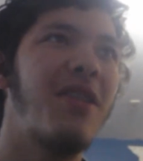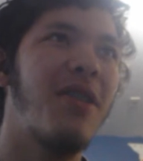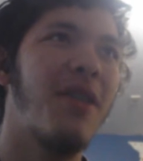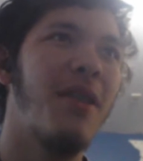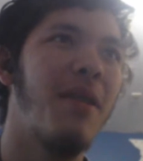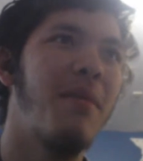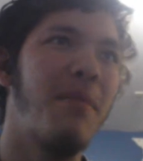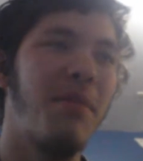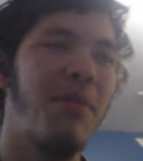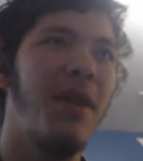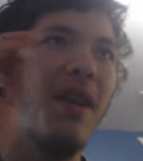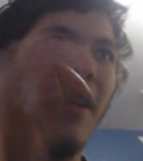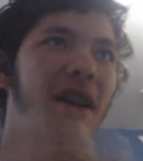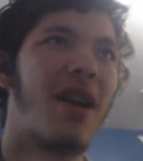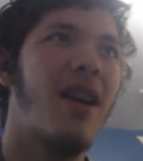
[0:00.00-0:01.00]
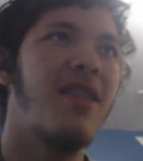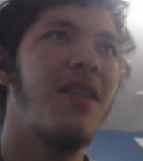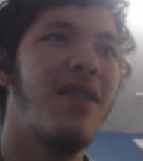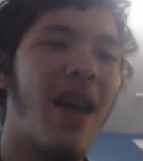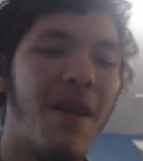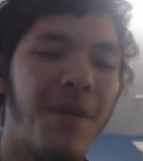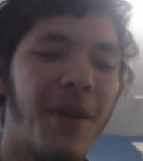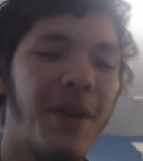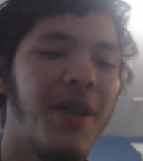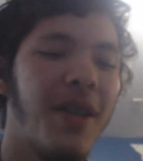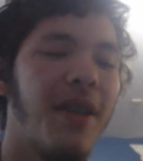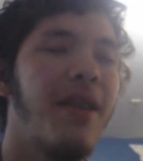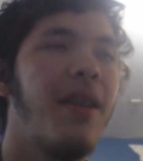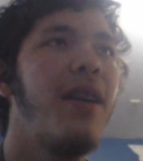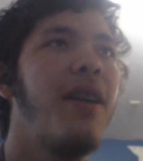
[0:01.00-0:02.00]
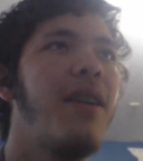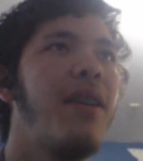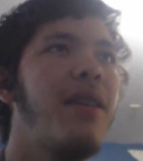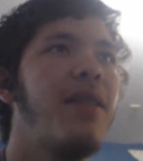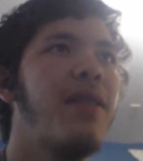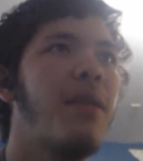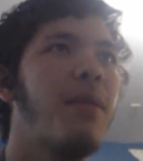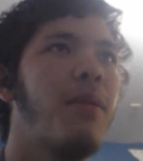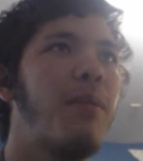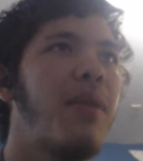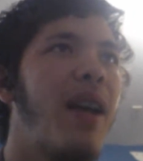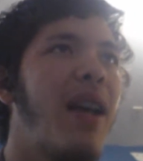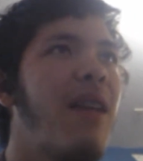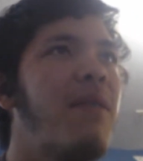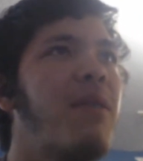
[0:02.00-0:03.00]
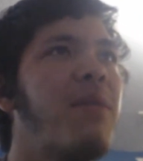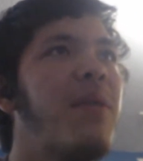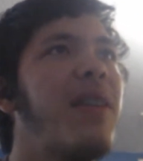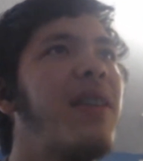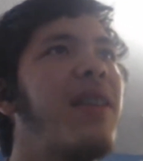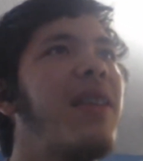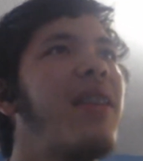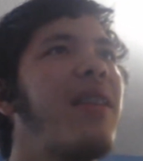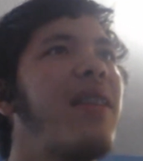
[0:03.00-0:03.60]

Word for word: sure and put a conscious effort to reply everyone.